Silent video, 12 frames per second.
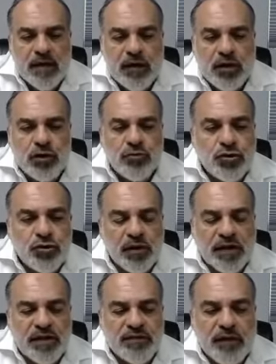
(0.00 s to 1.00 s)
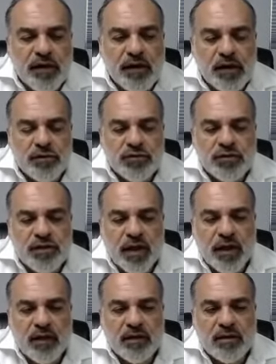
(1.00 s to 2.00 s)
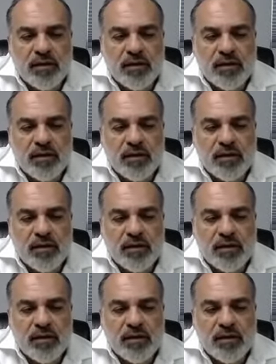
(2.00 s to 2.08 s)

Usually, it's very interesting